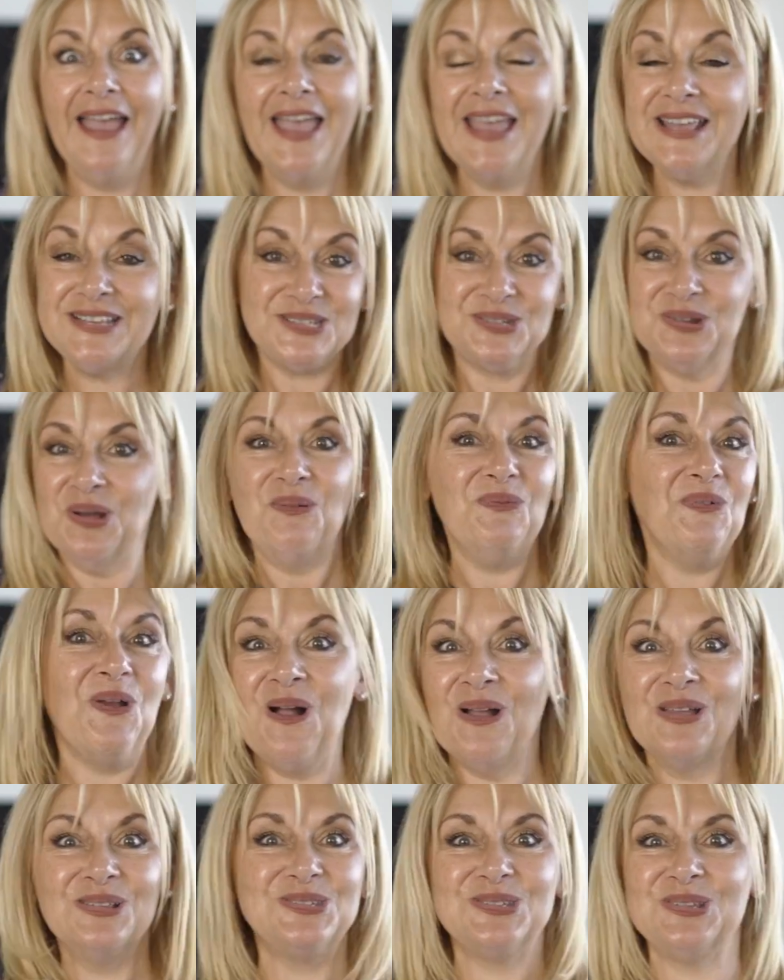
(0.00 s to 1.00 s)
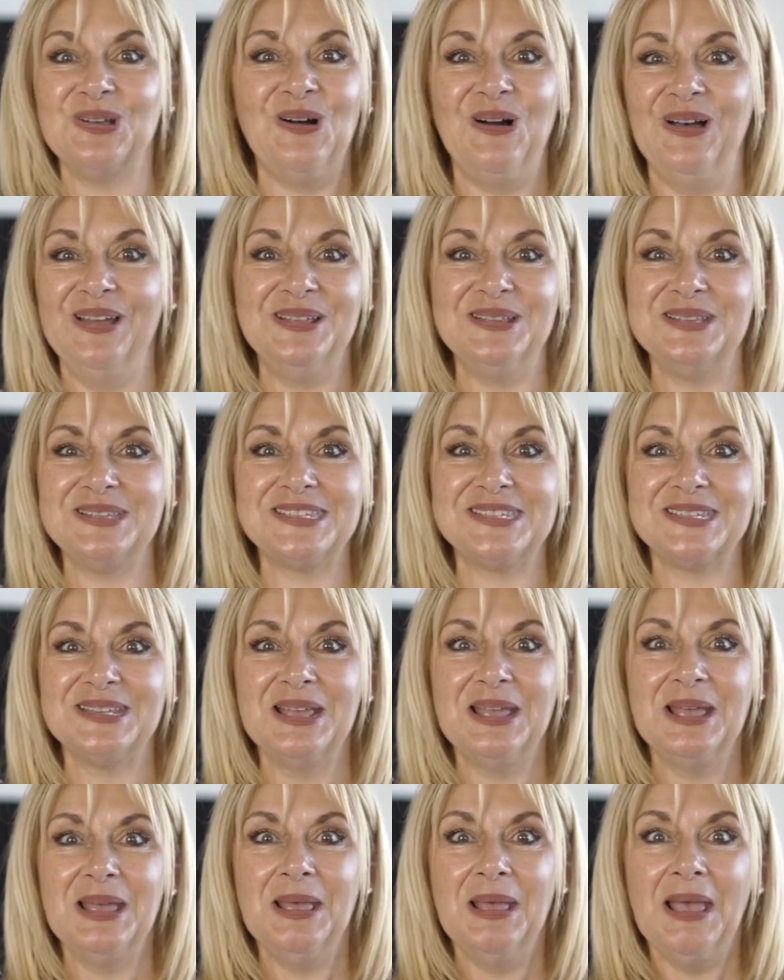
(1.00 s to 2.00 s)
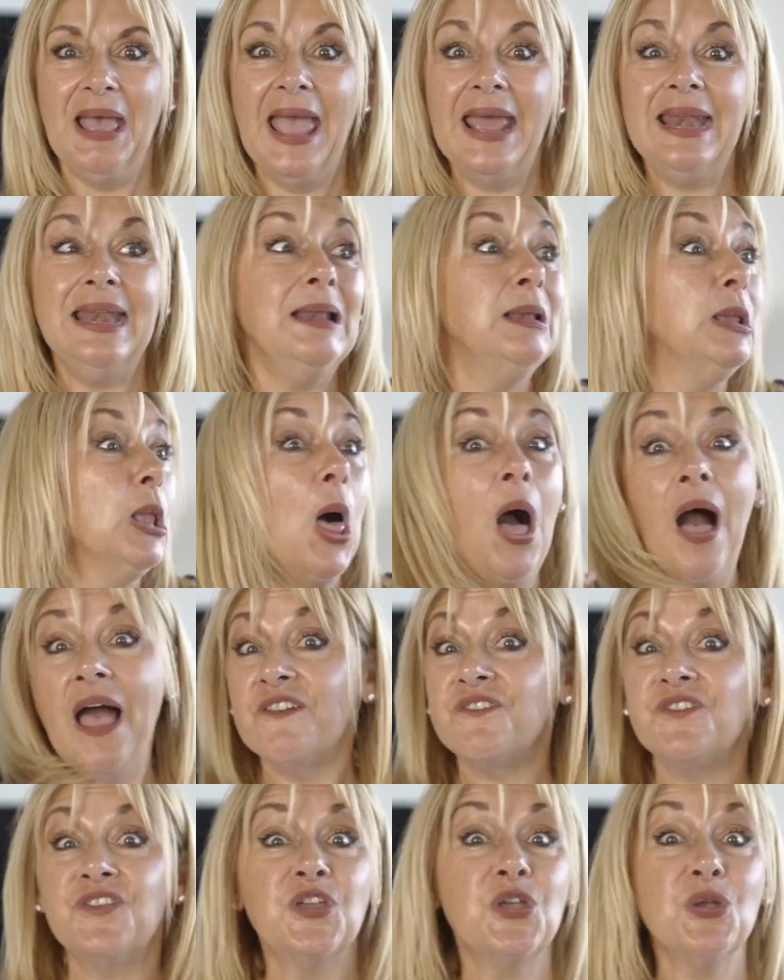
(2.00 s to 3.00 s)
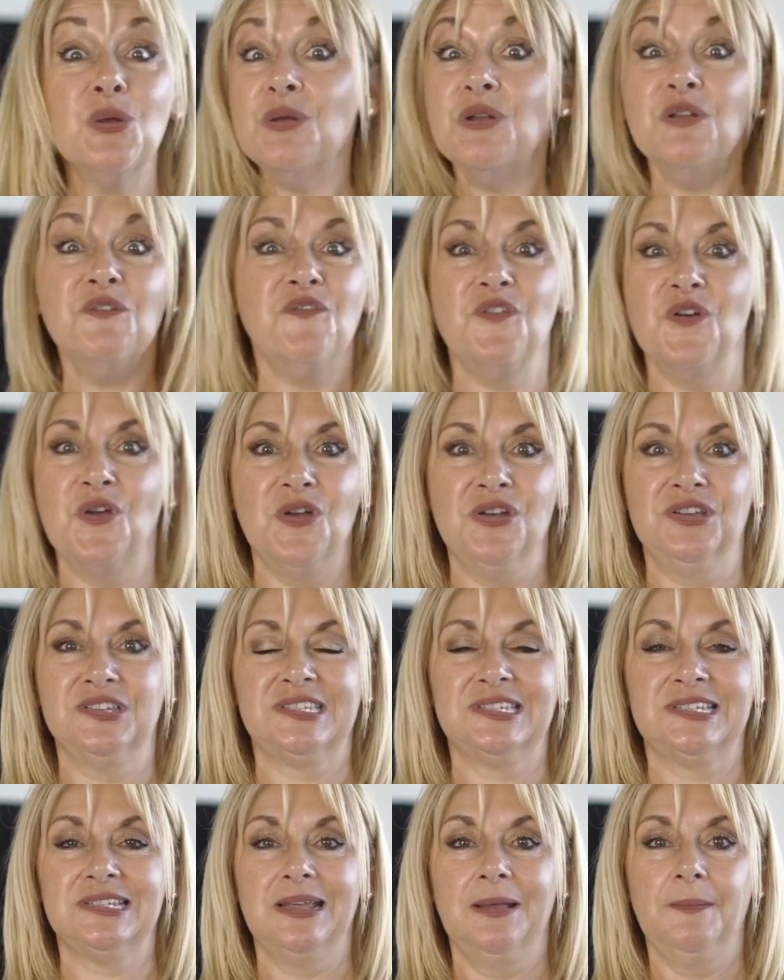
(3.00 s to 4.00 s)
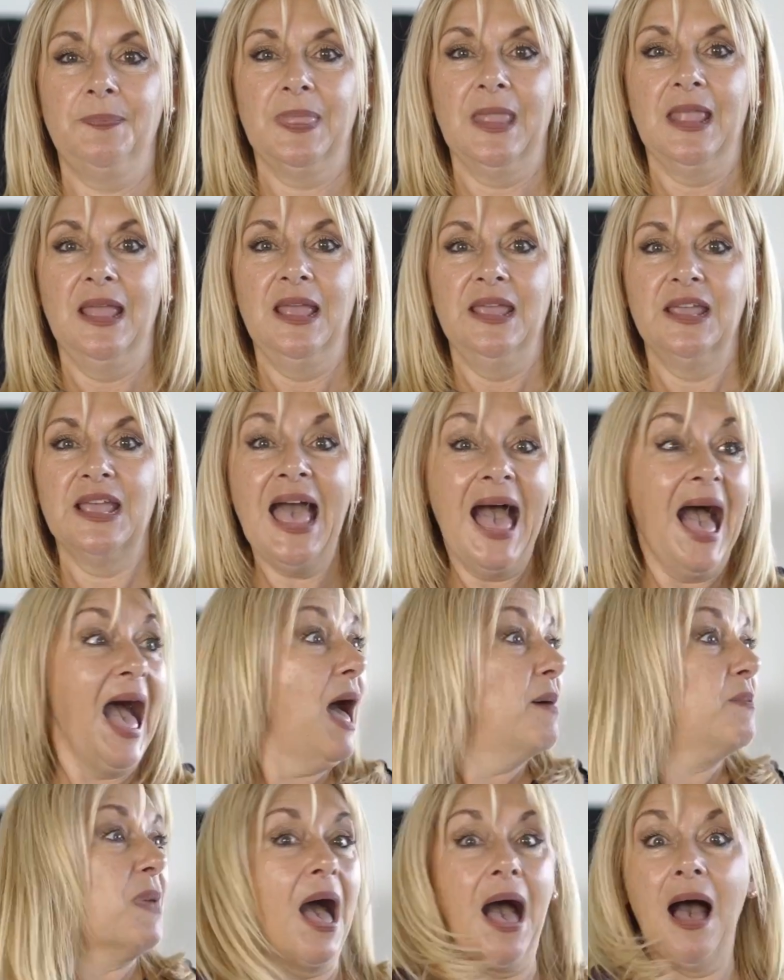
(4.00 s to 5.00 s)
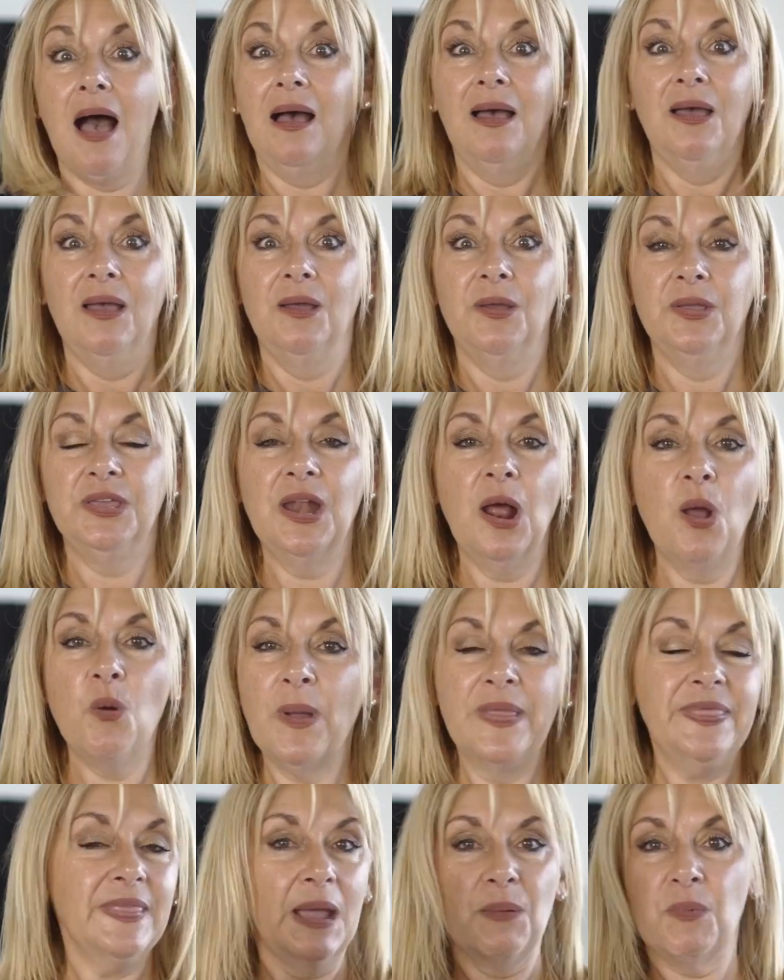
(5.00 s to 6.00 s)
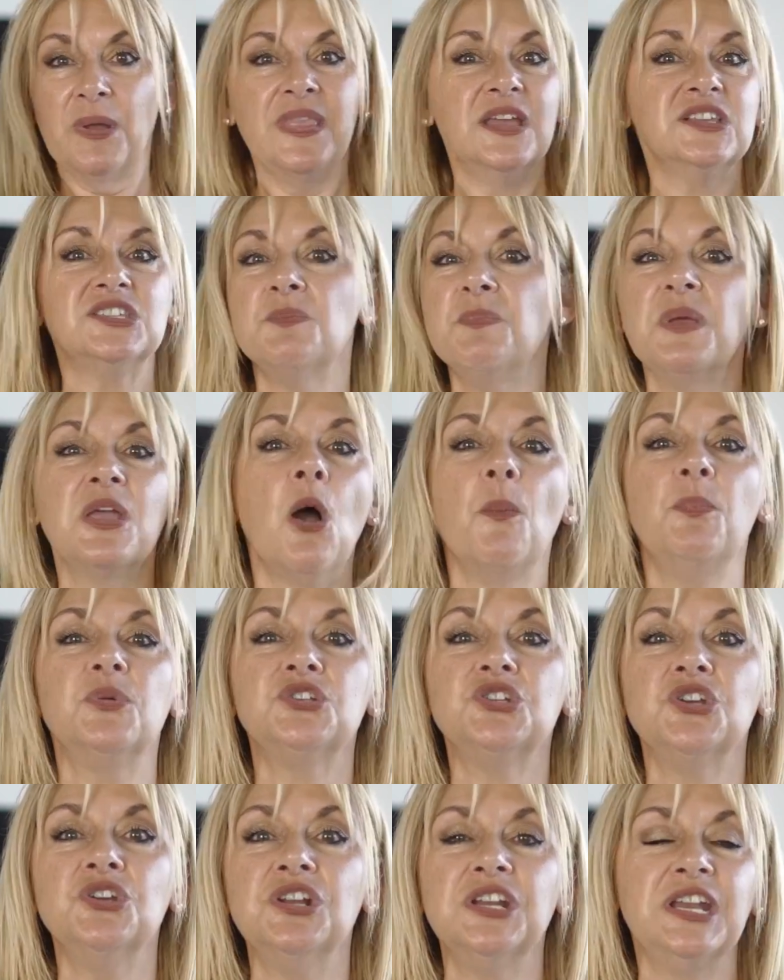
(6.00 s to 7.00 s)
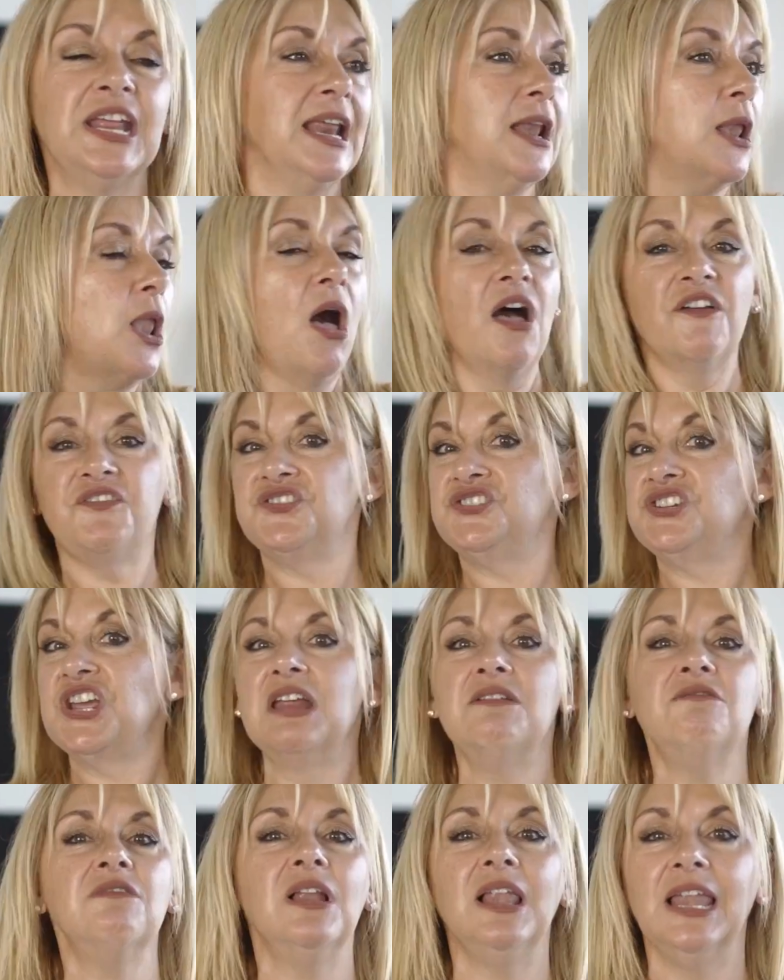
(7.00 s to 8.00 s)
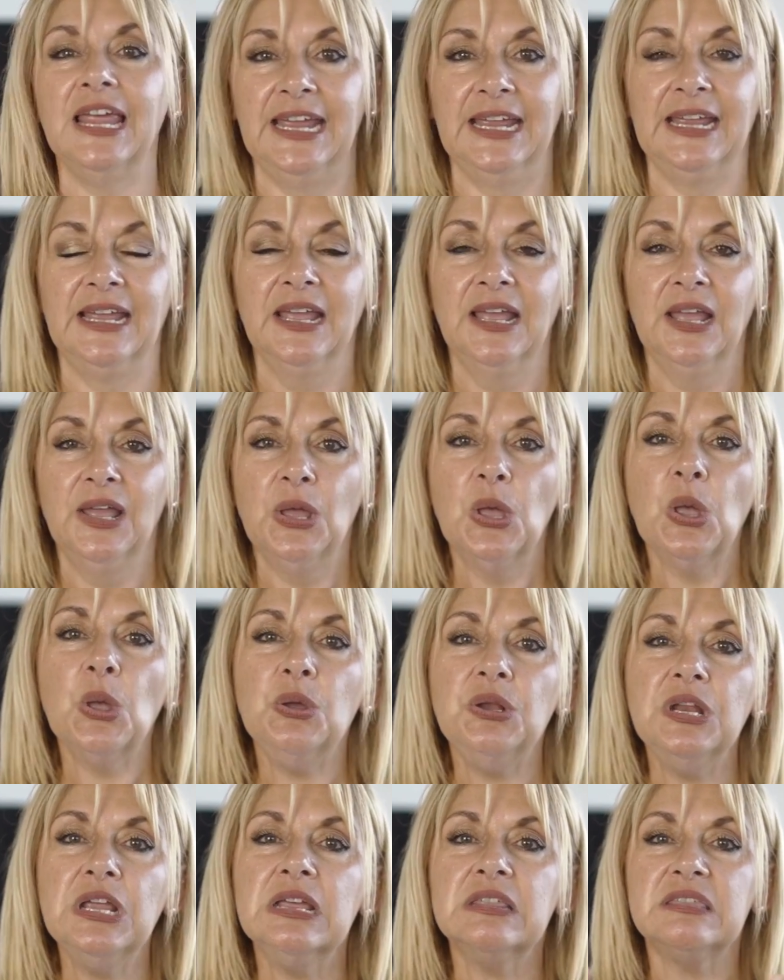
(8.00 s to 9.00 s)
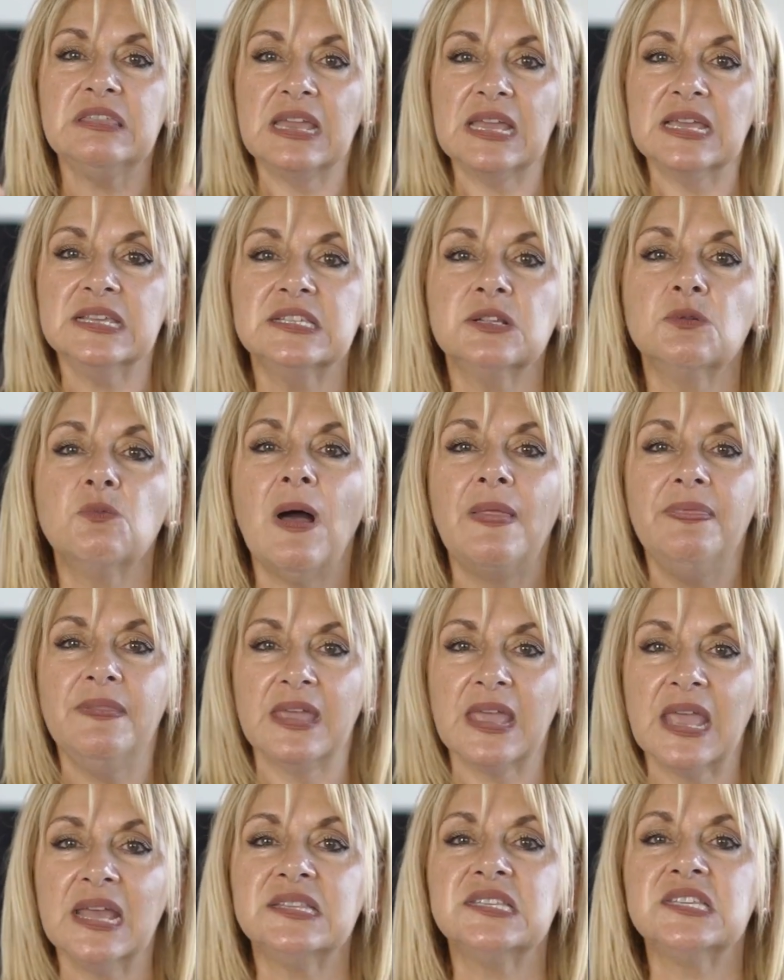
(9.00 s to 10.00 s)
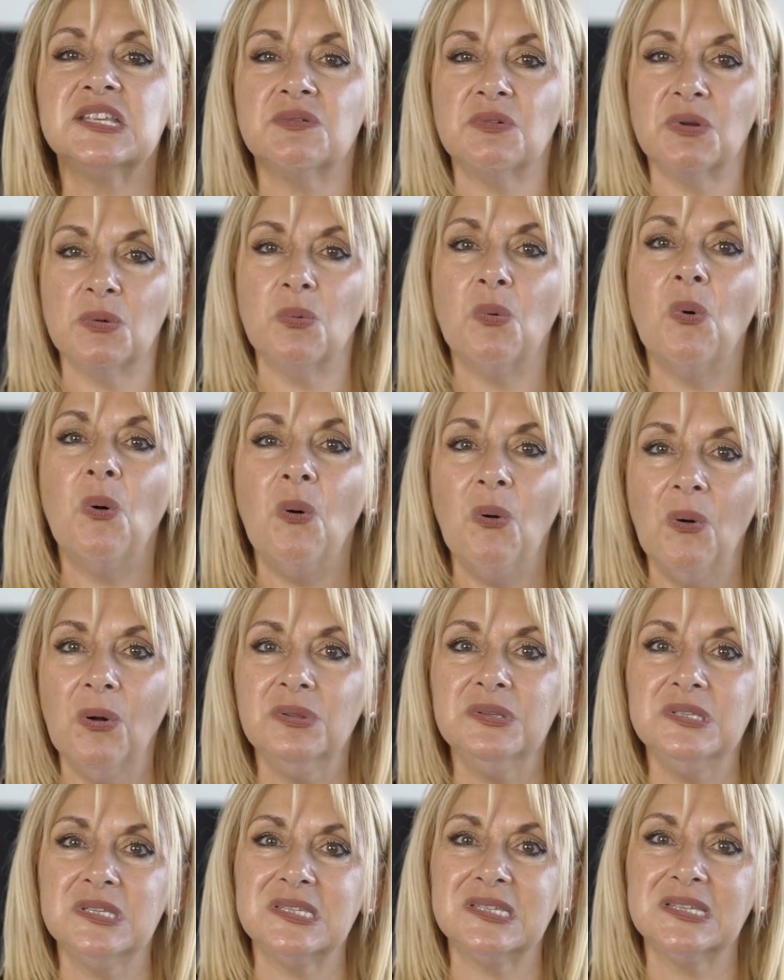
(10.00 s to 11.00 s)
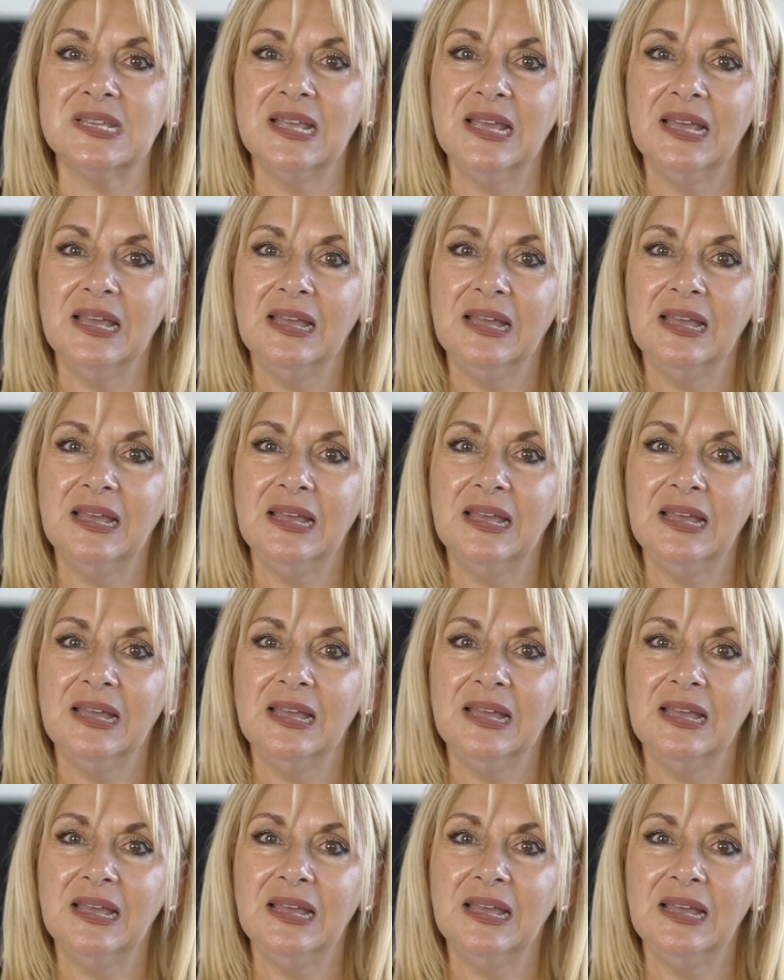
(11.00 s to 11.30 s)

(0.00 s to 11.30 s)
It's not rocket science. And life, the universe, karma, when there's a big opportunity in life generally, who do you think is the one that gets the rewards?